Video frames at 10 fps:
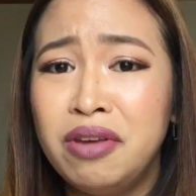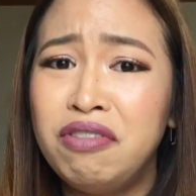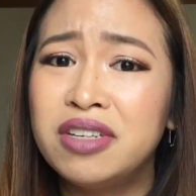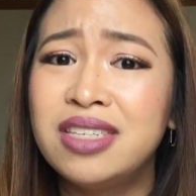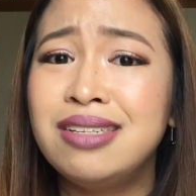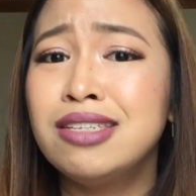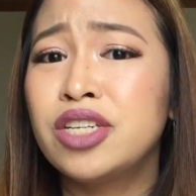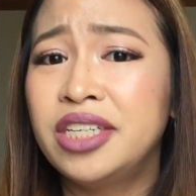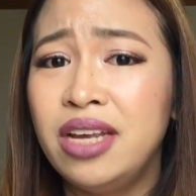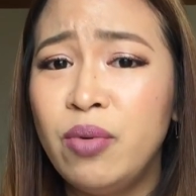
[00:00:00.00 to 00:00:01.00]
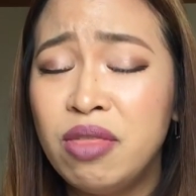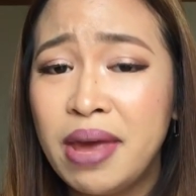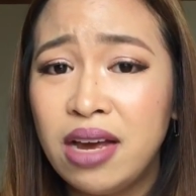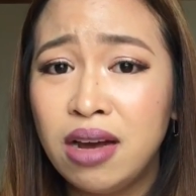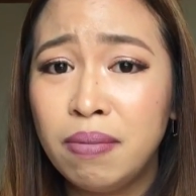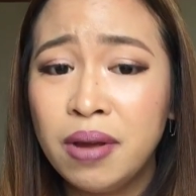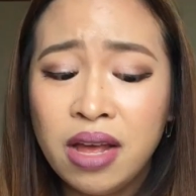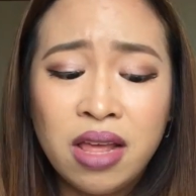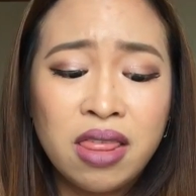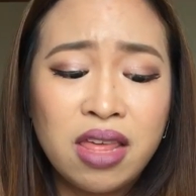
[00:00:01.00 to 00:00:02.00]
if you're still starting with makeup,
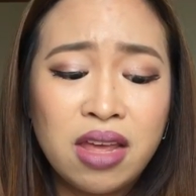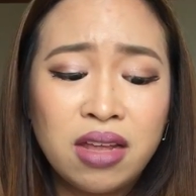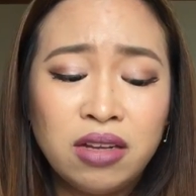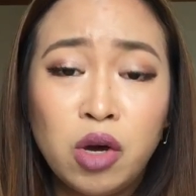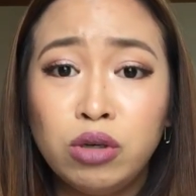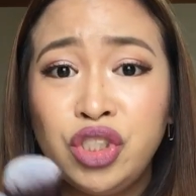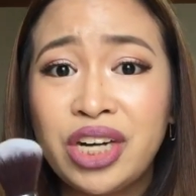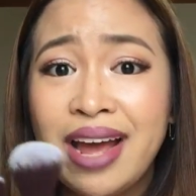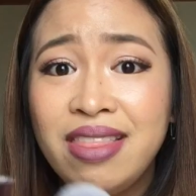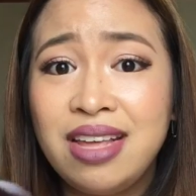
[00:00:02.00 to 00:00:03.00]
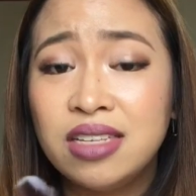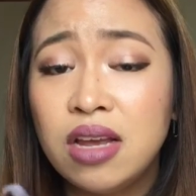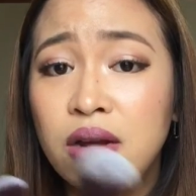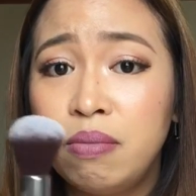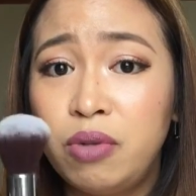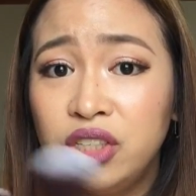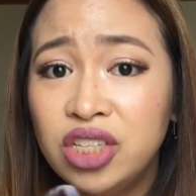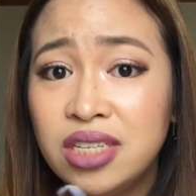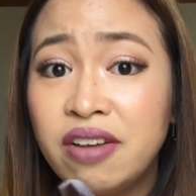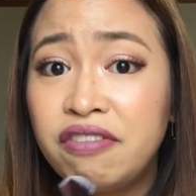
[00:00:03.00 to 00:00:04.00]
then go try these
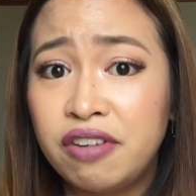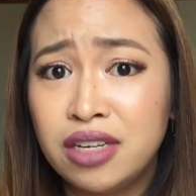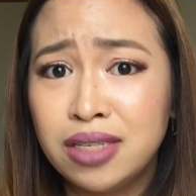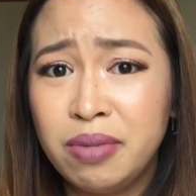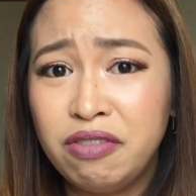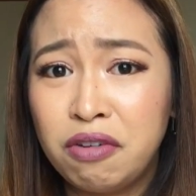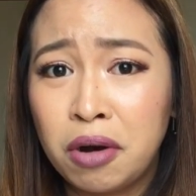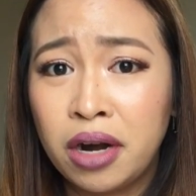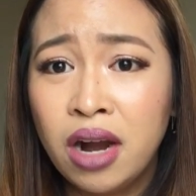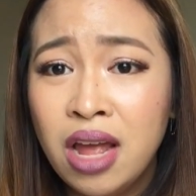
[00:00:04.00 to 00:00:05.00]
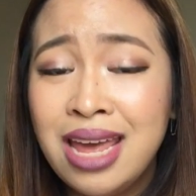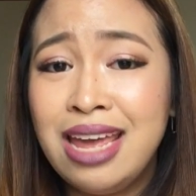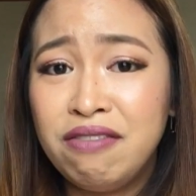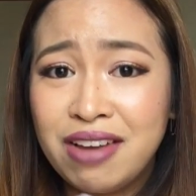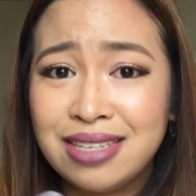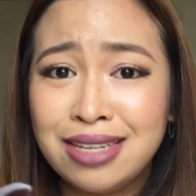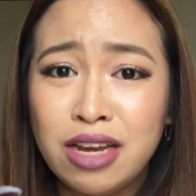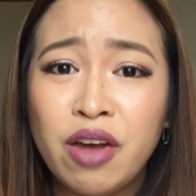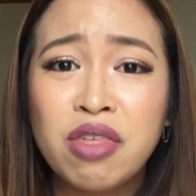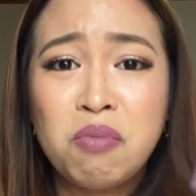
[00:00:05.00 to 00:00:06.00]
brushes first before
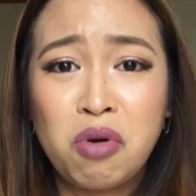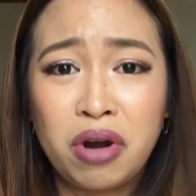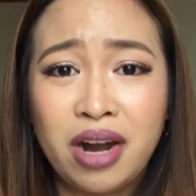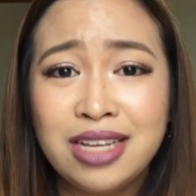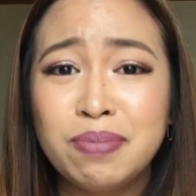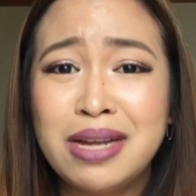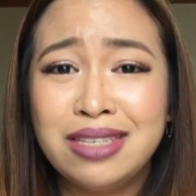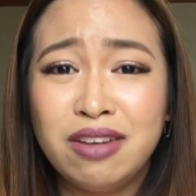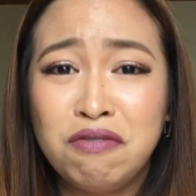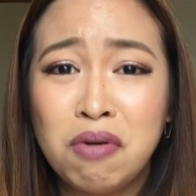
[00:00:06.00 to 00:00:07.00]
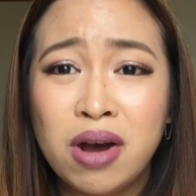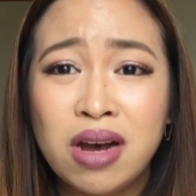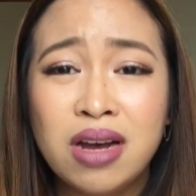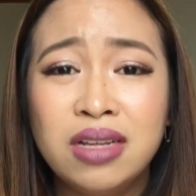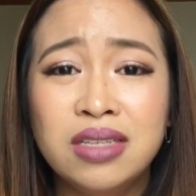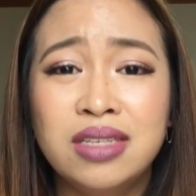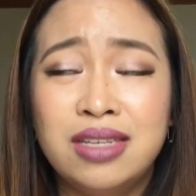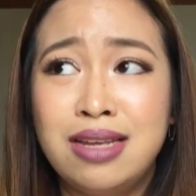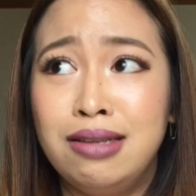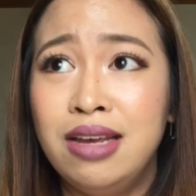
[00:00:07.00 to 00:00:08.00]
investing on the more expensive
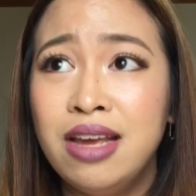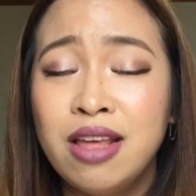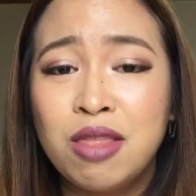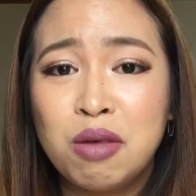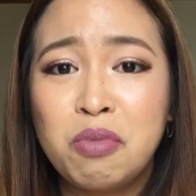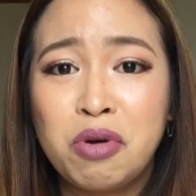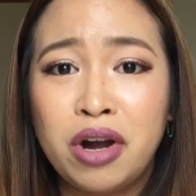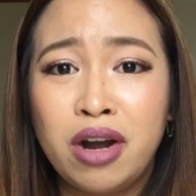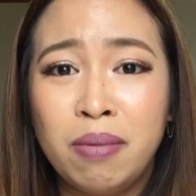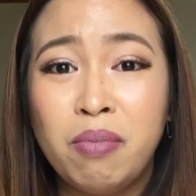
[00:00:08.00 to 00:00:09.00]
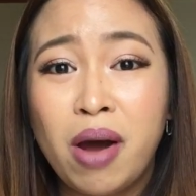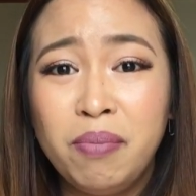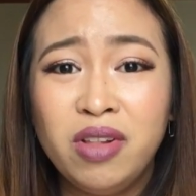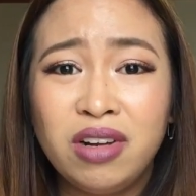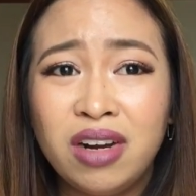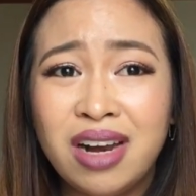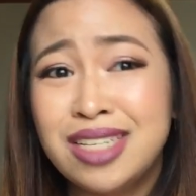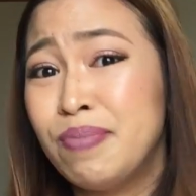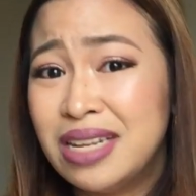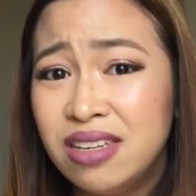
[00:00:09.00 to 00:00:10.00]
ones and the more popular
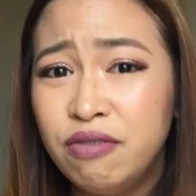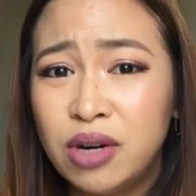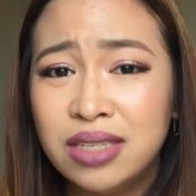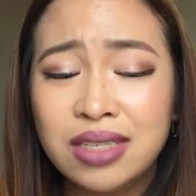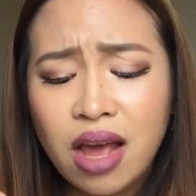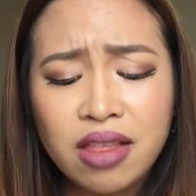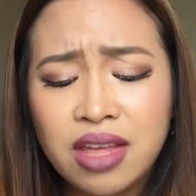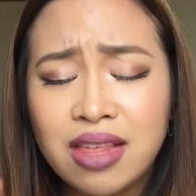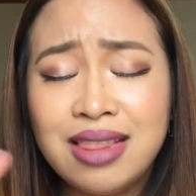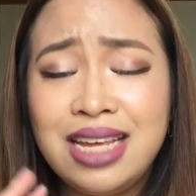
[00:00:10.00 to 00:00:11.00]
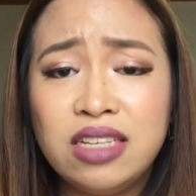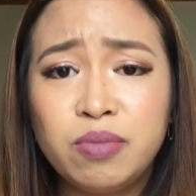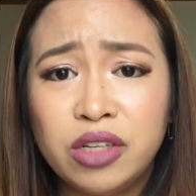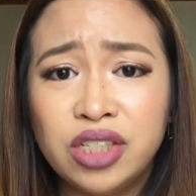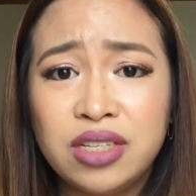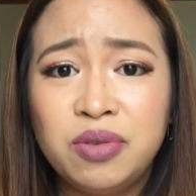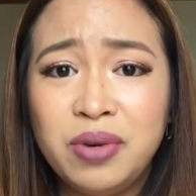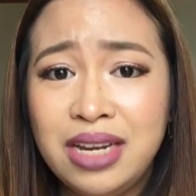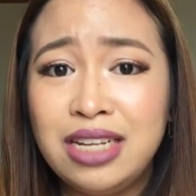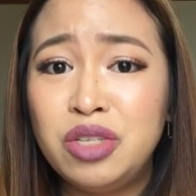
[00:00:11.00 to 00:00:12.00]
expensive ones. I think that these brushes
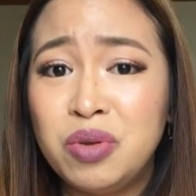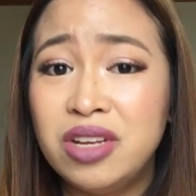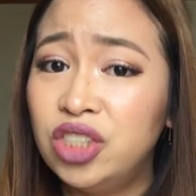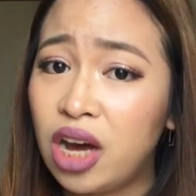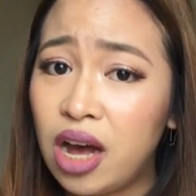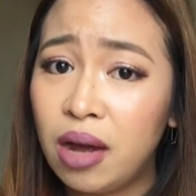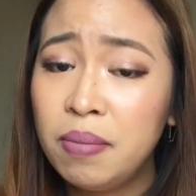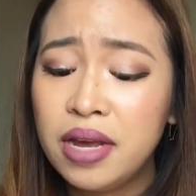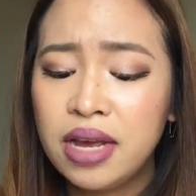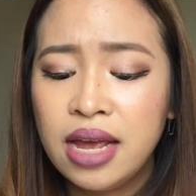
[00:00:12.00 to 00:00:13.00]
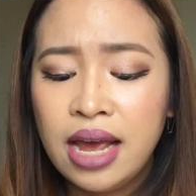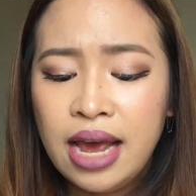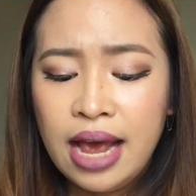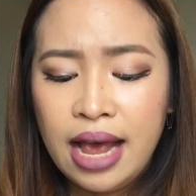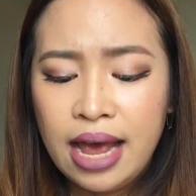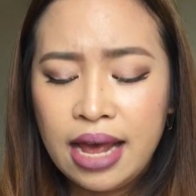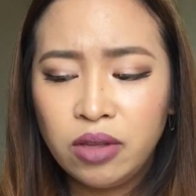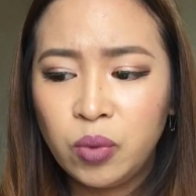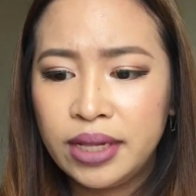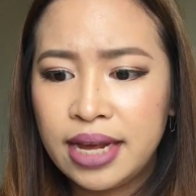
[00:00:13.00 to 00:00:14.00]
really do the job.
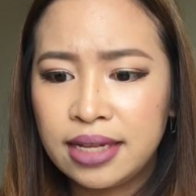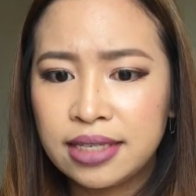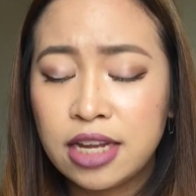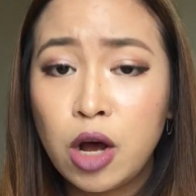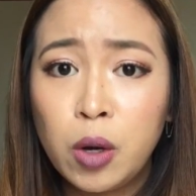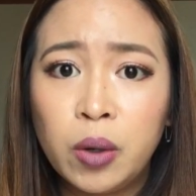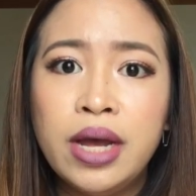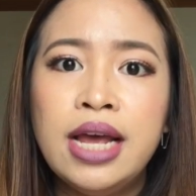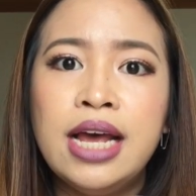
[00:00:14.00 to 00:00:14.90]
And what else? Oh,